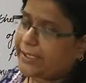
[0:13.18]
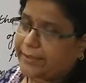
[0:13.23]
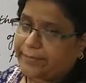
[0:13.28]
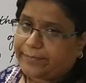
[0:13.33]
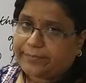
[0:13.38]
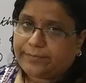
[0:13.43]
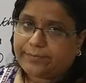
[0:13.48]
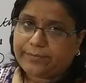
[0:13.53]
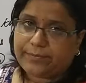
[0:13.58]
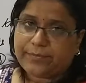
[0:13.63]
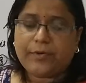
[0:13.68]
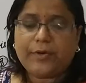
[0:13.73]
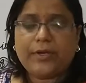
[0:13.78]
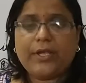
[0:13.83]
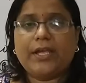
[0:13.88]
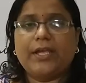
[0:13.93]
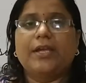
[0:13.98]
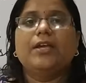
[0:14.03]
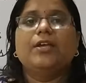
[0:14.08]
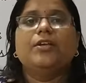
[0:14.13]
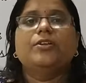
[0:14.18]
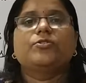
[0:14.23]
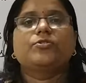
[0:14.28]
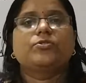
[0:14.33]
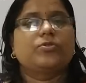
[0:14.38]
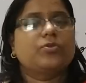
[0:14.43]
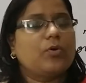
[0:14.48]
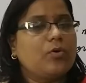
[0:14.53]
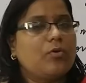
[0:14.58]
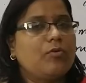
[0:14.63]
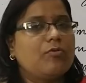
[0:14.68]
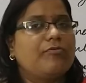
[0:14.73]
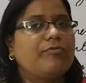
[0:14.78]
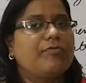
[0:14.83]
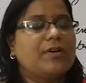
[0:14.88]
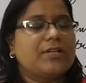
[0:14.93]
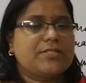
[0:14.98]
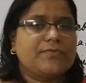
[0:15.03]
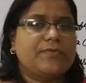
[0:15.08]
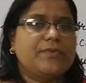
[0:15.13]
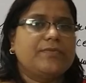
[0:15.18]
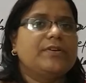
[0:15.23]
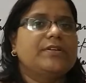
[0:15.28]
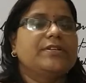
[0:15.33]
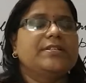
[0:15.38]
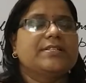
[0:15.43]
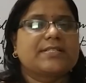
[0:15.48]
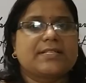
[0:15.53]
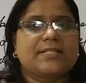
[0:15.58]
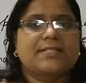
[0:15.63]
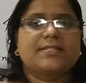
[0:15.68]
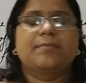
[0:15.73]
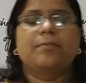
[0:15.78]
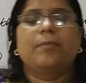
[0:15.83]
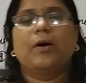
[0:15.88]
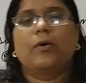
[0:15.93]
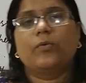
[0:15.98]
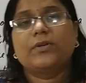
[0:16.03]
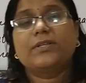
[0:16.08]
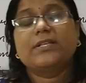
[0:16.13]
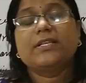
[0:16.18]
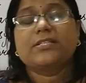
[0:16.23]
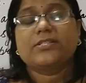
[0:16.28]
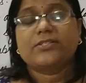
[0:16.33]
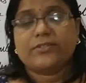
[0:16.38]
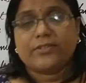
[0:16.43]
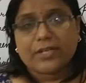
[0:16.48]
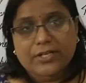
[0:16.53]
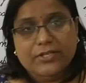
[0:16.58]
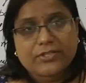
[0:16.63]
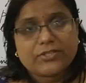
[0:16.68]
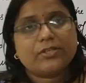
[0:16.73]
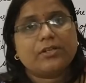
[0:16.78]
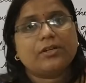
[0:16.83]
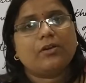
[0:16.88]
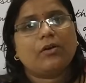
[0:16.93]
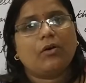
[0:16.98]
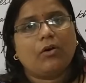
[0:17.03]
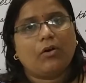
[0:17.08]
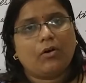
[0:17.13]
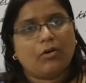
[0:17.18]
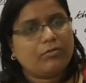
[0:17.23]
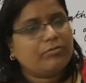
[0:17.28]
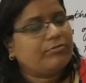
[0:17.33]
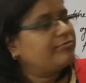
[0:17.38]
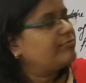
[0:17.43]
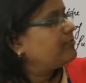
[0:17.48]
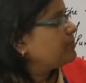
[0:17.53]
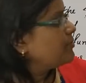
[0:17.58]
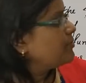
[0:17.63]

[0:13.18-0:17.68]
D. Okay, so first we will discuss about the structure of